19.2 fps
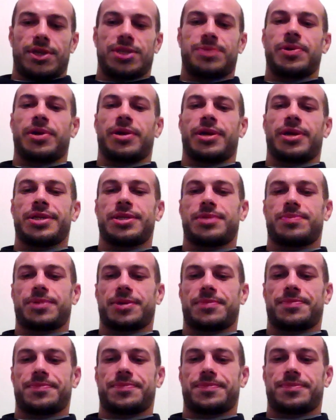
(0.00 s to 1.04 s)
experience,
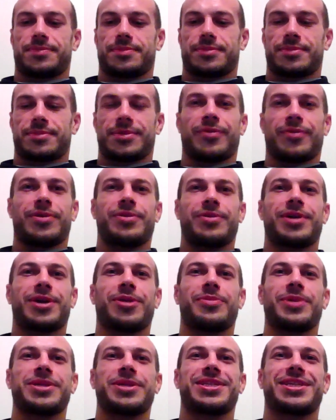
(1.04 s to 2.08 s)
but oh well, I
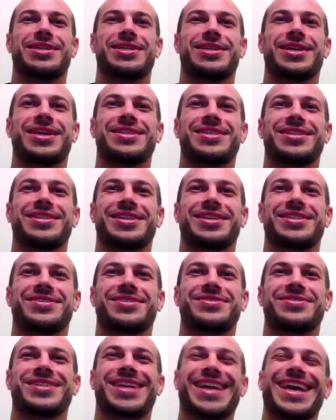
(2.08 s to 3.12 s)
got my ticket now, so that's